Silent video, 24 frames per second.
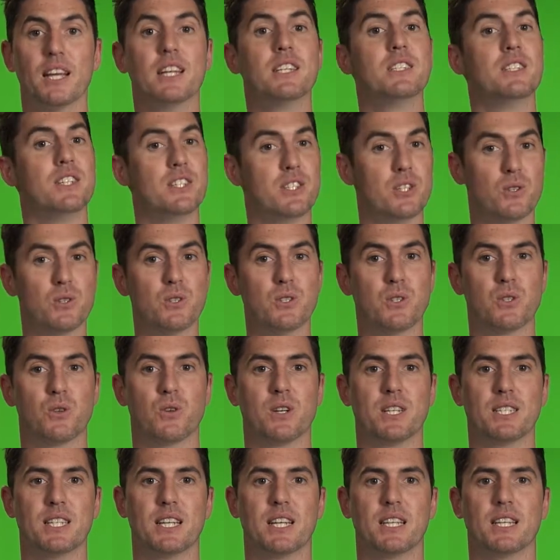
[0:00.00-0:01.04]
digital
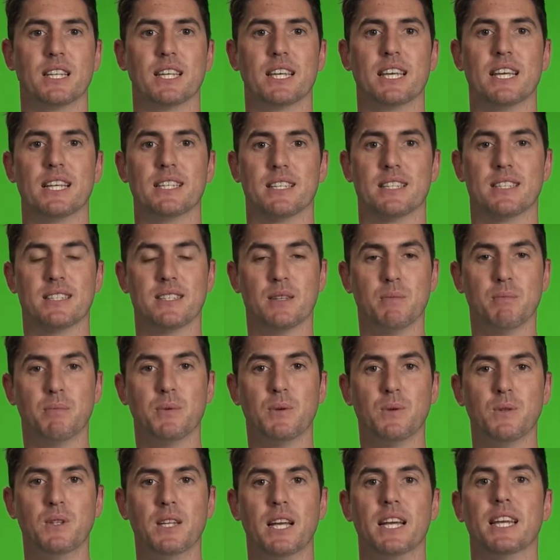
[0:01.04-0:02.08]
storytelling is a
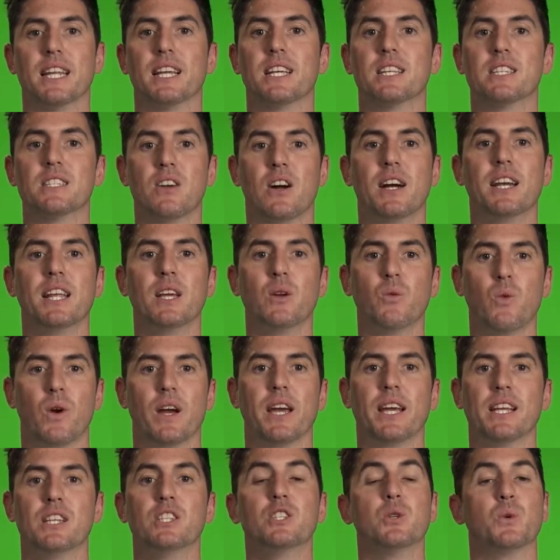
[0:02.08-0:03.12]
simple and exciting
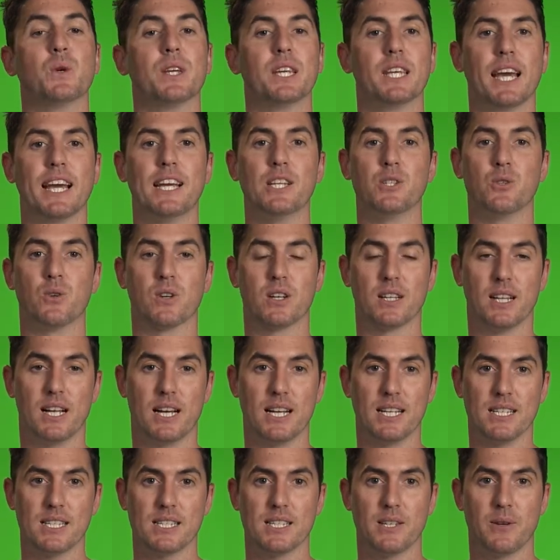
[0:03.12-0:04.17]
way to engage your
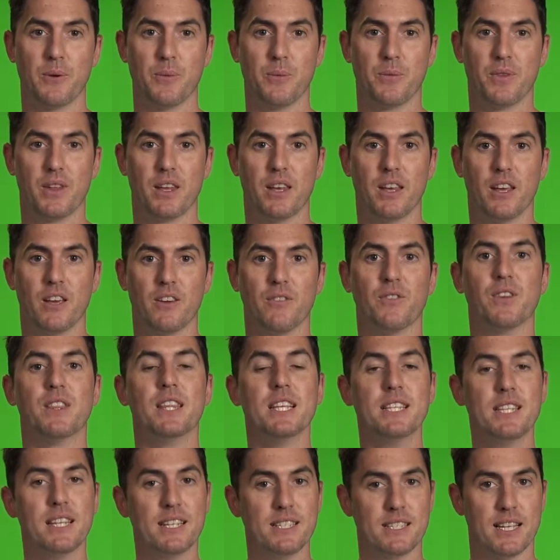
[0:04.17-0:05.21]
class. For
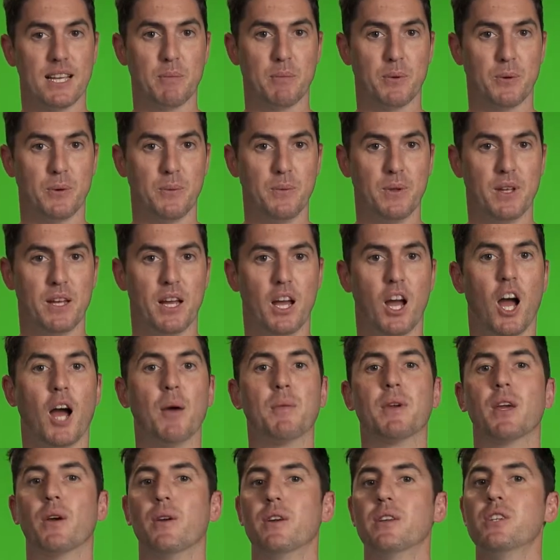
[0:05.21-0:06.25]
this example,
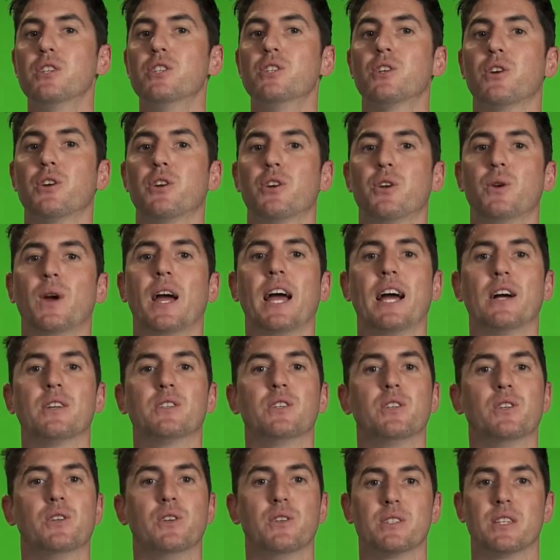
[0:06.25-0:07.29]
I'm going to show you how
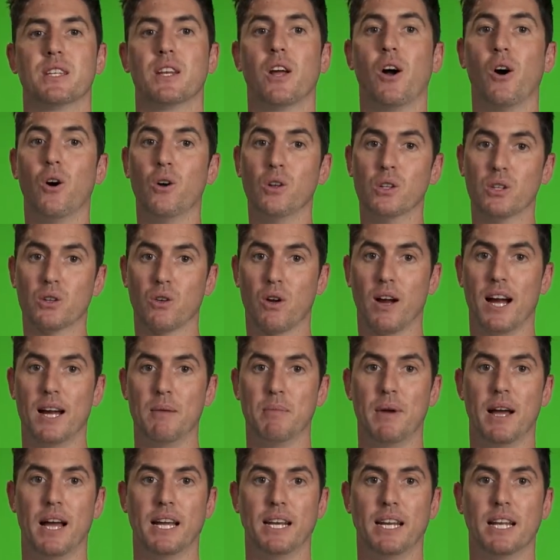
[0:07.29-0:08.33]
to use an older
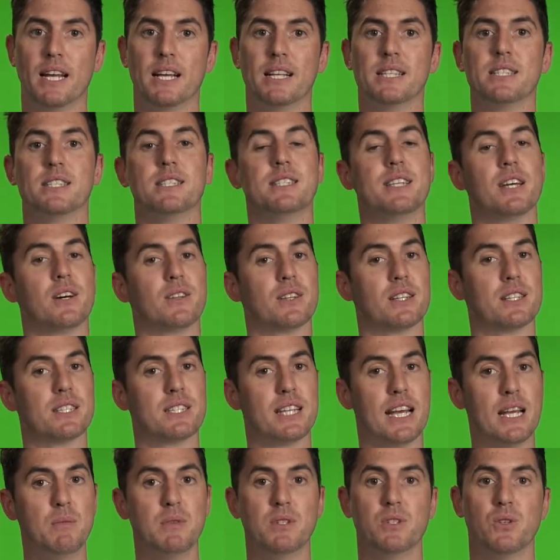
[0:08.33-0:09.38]
iPad to tell the
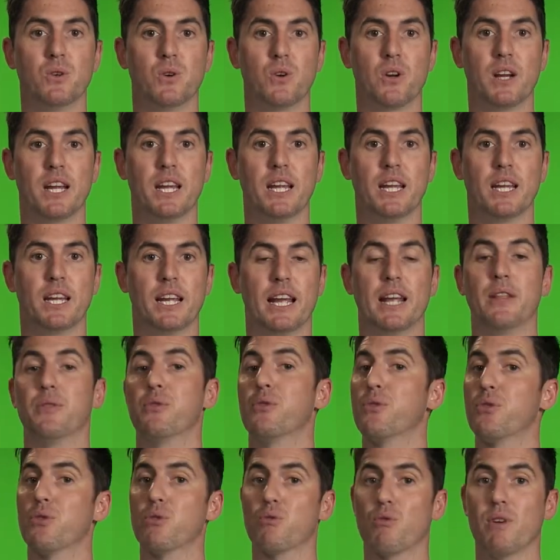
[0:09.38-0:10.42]
same story in
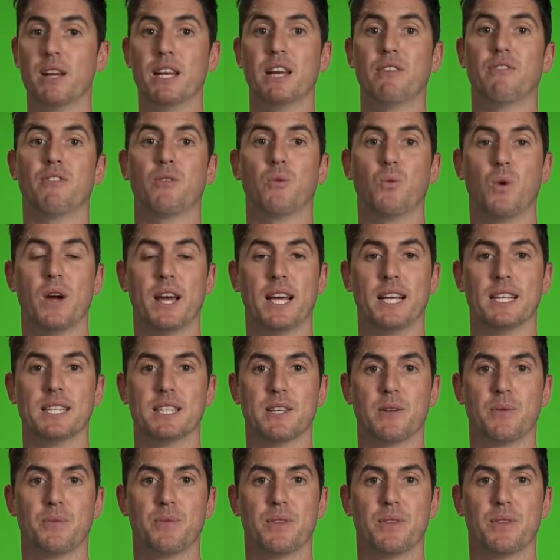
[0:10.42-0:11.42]
3 different ways.